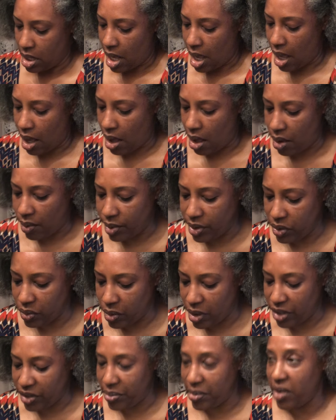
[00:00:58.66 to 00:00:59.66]
I always
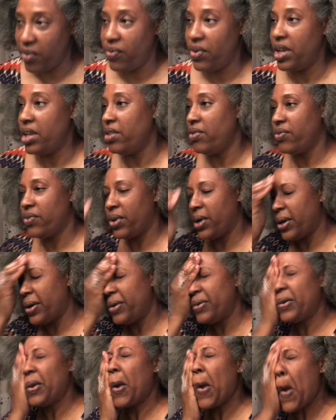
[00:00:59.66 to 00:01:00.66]
wash my face
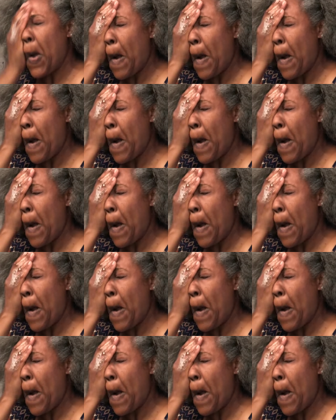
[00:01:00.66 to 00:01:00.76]
first.